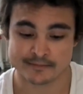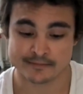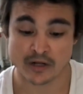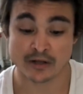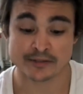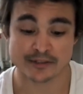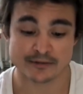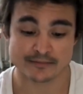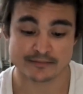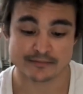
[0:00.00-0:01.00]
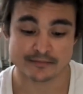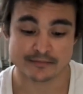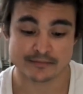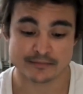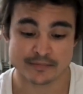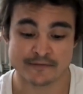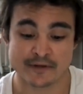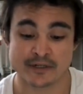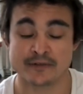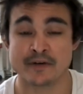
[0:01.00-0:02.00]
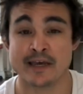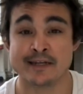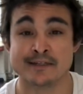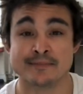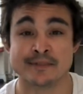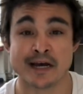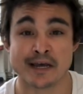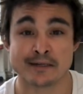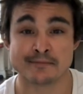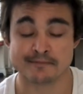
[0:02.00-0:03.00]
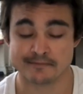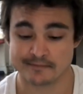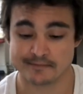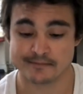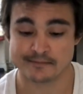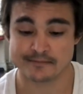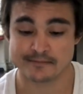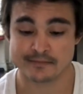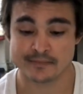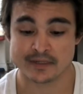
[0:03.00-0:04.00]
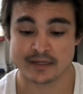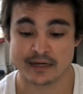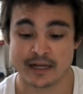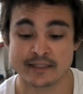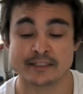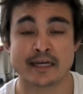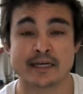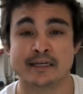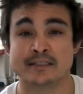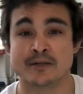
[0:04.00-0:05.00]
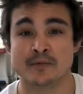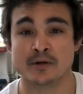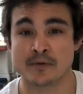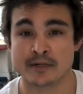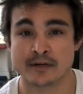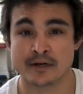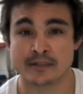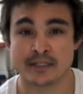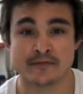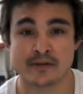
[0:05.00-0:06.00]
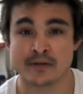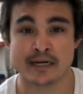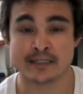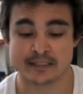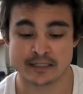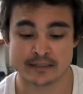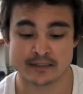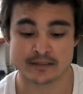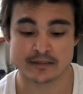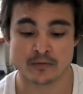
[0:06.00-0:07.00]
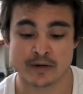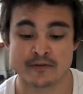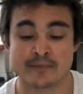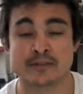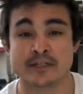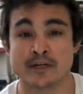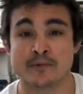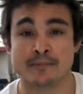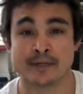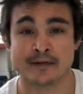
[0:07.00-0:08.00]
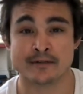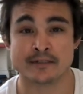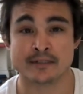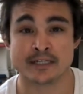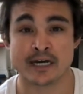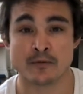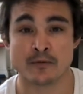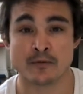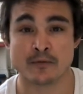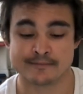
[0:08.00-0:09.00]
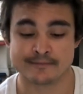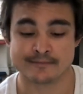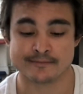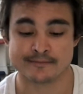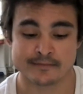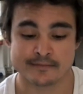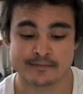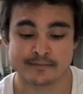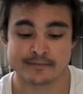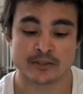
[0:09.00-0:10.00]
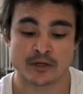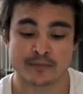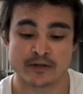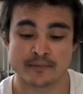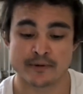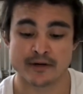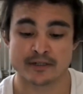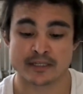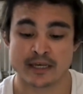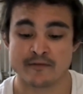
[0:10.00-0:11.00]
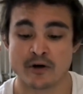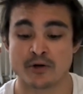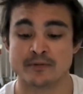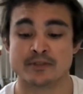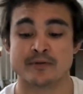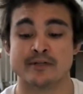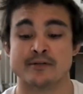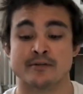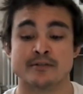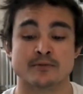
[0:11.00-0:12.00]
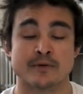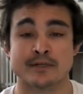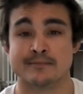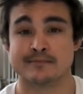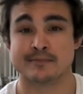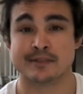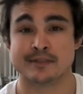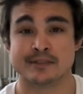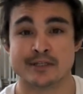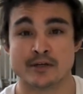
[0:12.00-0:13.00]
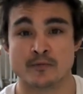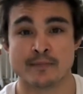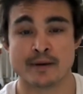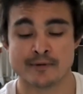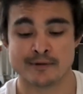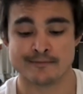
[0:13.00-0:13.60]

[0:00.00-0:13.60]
Also, I figured if I ended up dying, at least I can get someone a green card to live in the United States, away from her terrible parents in Taiwan. She told me her parents have always treated her this way since she could remember.